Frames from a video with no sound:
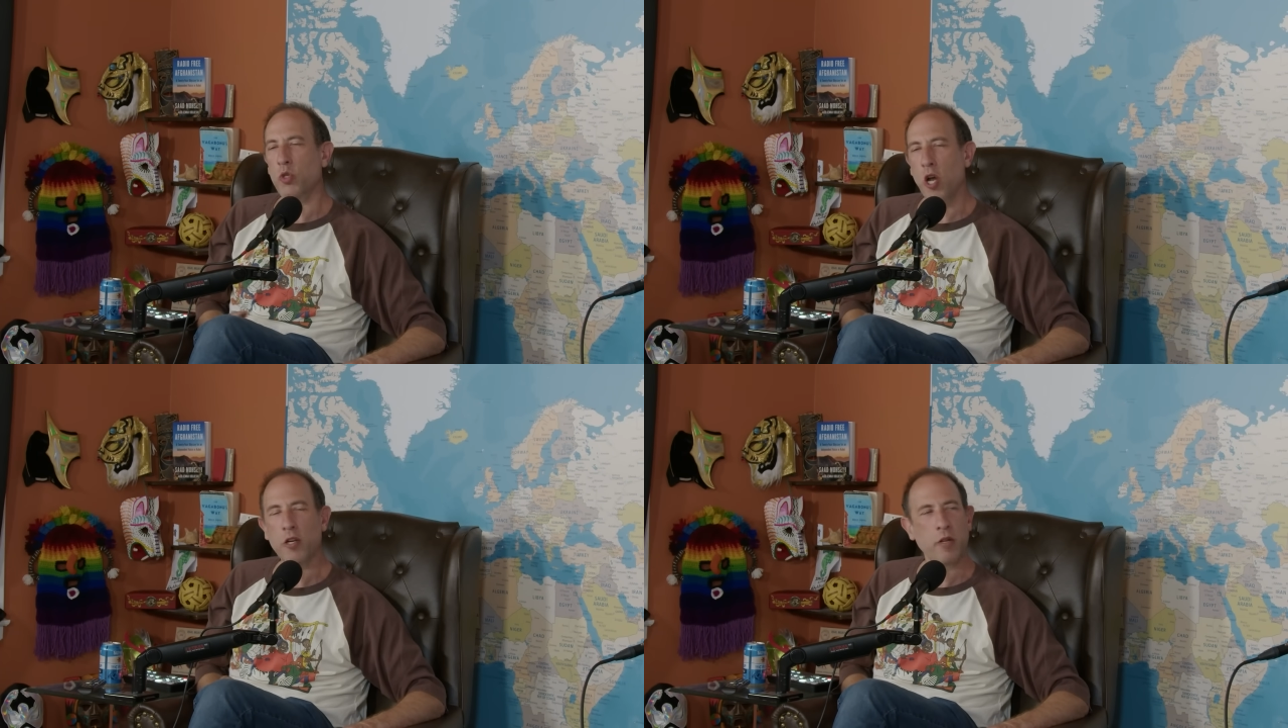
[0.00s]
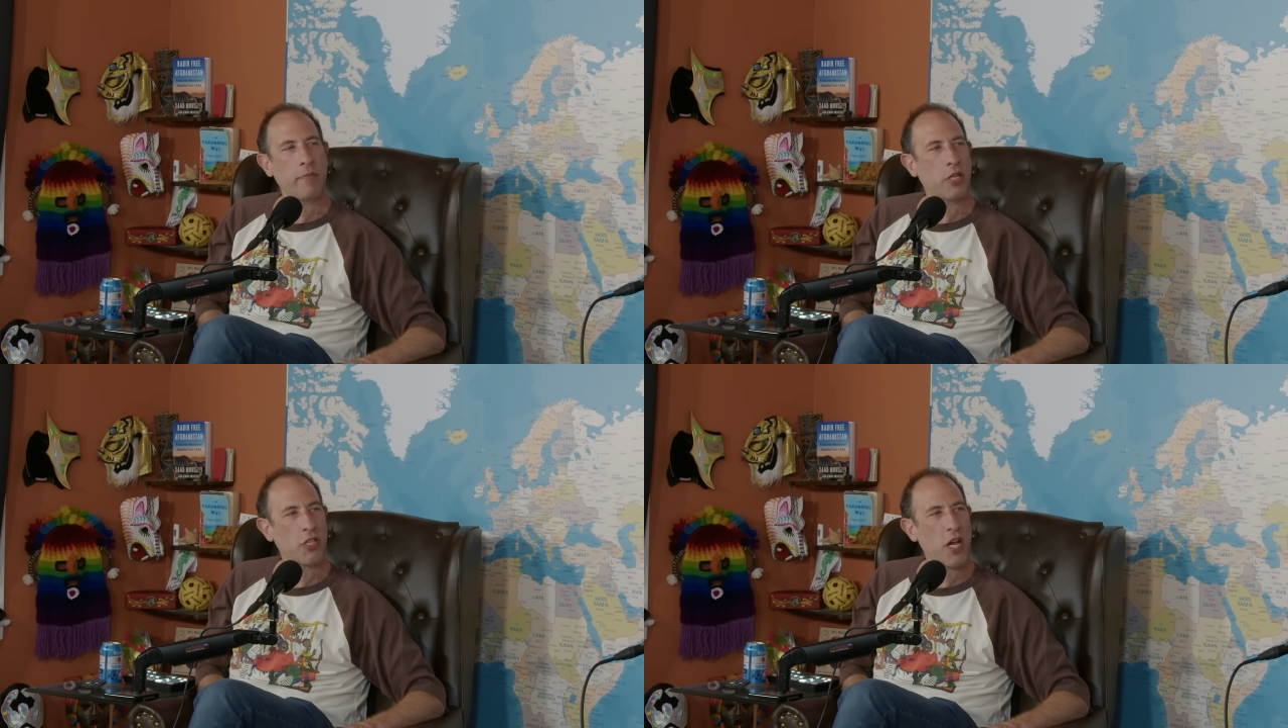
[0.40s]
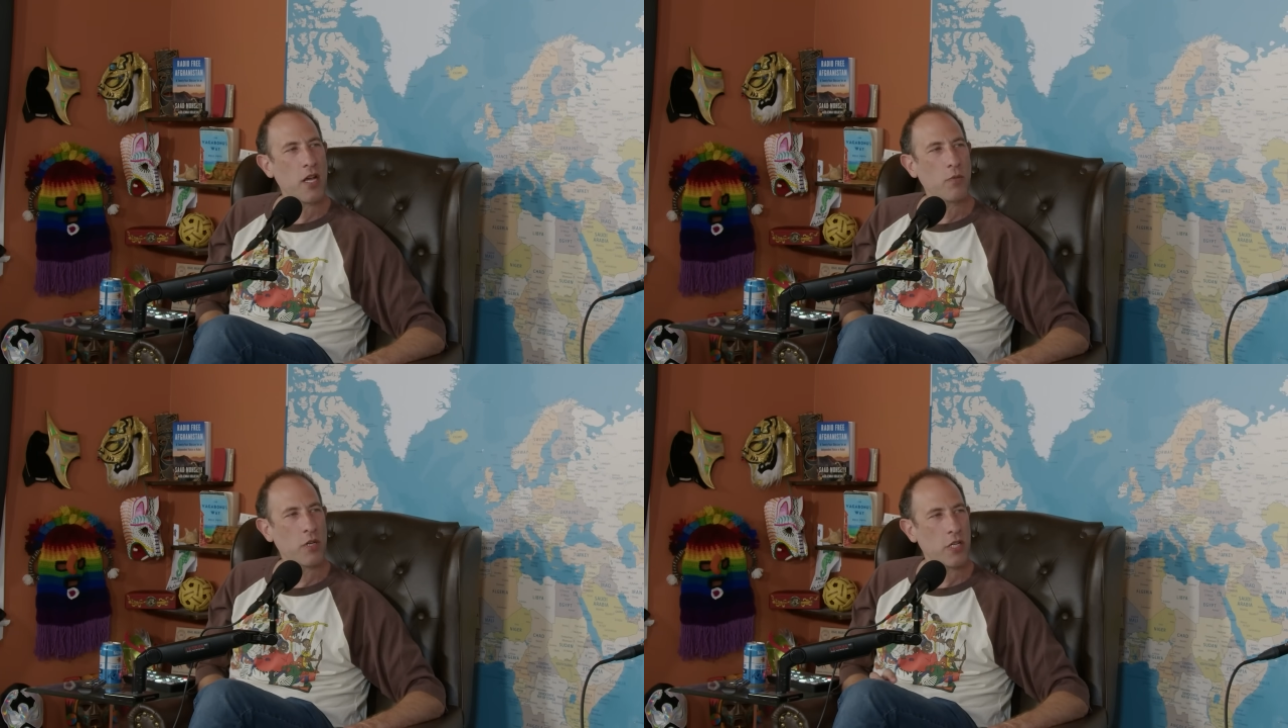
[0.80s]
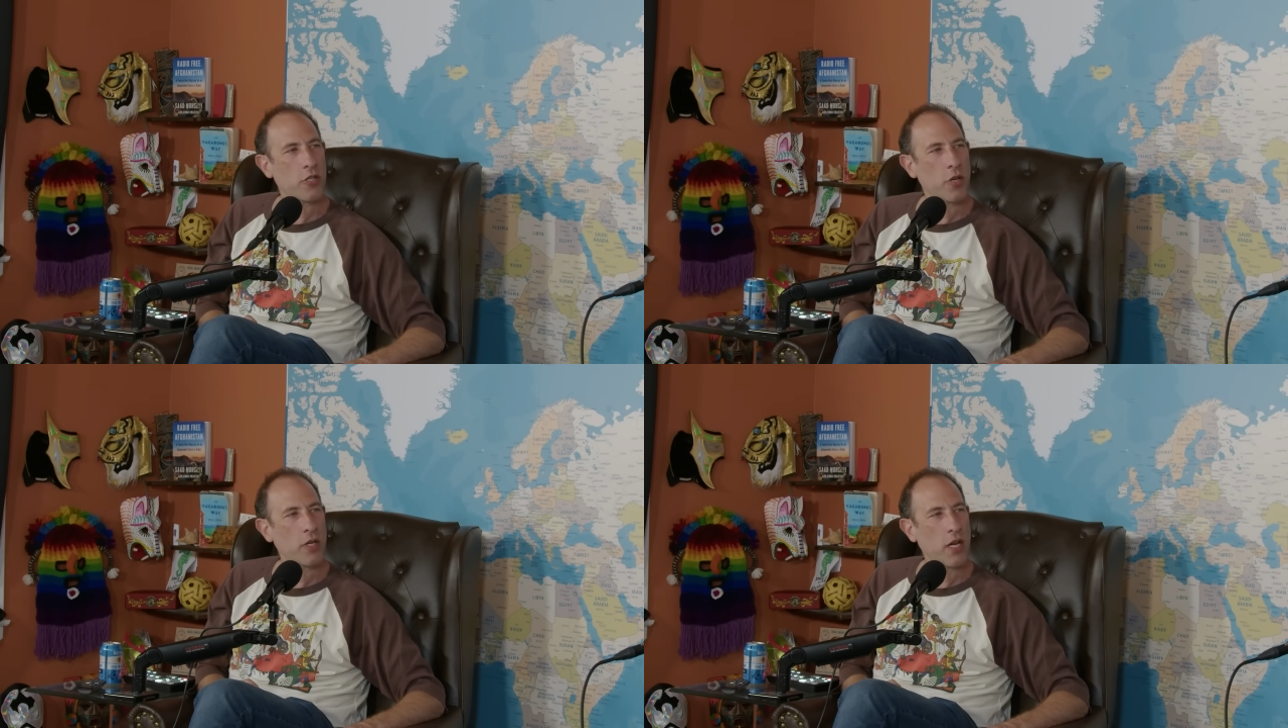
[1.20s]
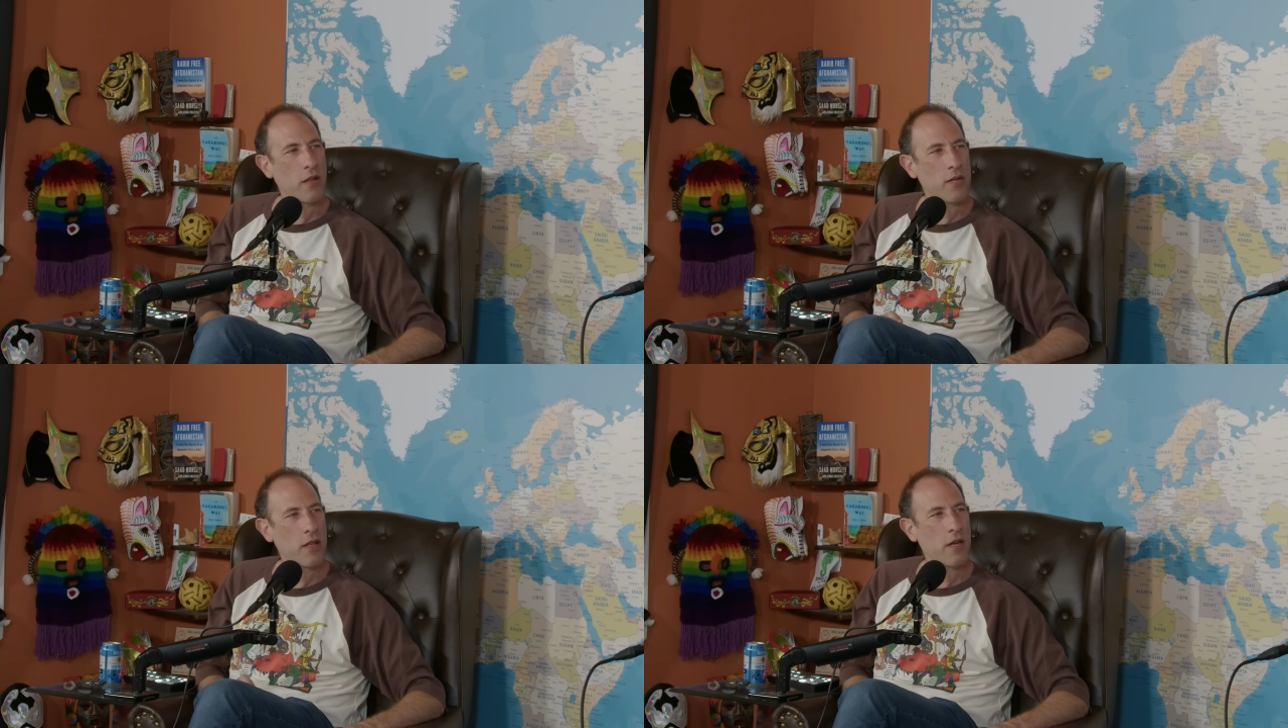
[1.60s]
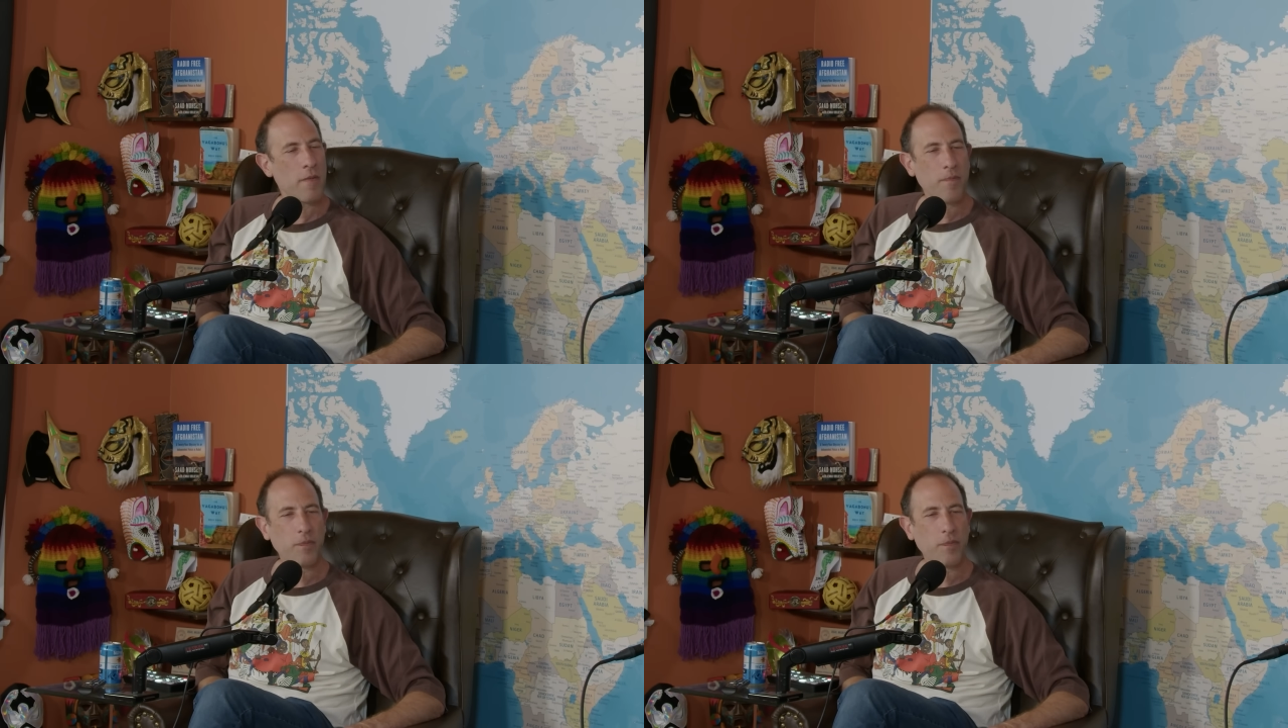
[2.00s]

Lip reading: talking to Big J. We did a show together down there.